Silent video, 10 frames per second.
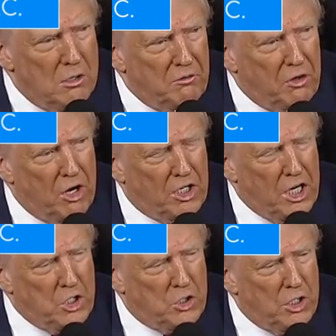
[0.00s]
for our
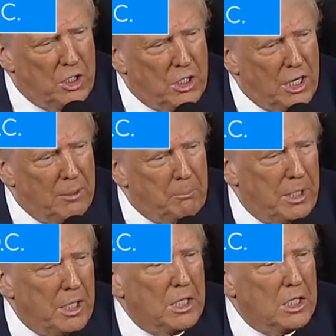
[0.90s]
country. And
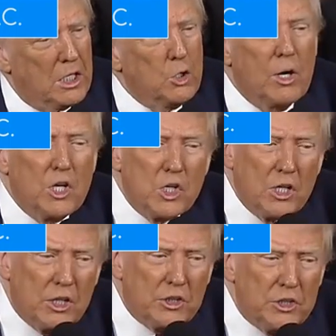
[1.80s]
Pete,
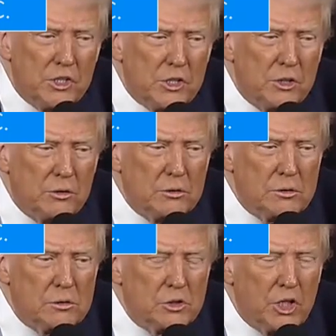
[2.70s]
congratulations.
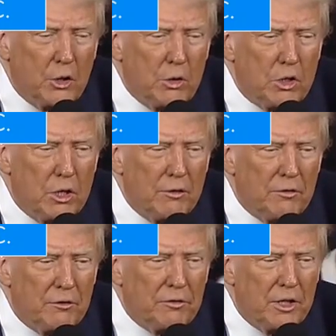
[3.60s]
Secretary of
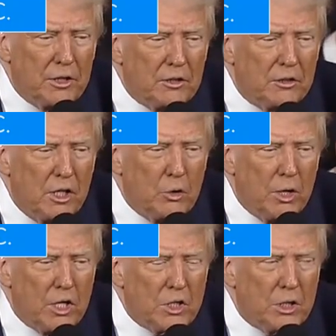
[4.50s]
Defense,
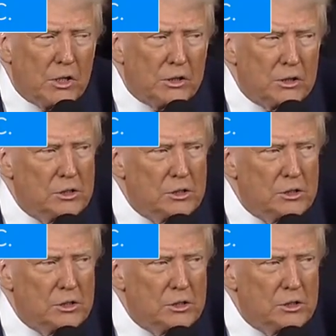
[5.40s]
congratulations.